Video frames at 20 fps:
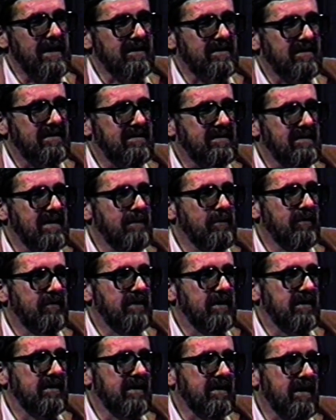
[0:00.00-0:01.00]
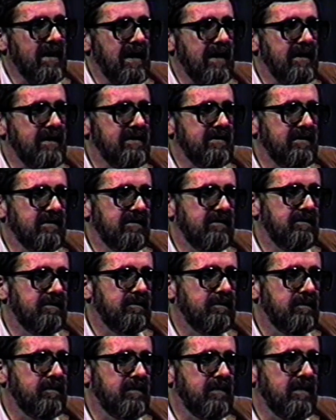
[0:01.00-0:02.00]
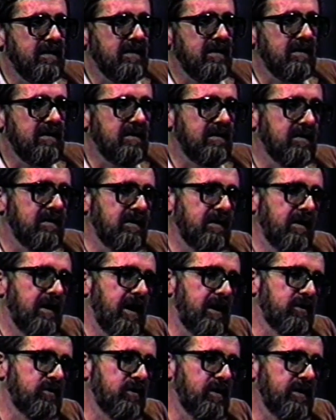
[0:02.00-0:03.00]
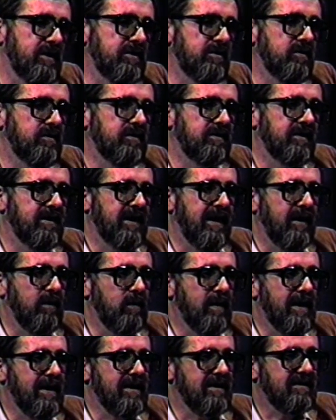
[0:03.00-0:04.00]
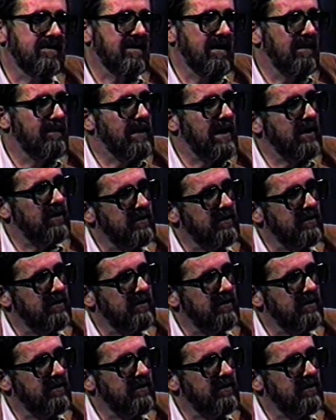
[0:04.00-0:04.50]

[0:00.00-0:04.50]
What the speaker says: some of the kinds of larger issues that I raise come out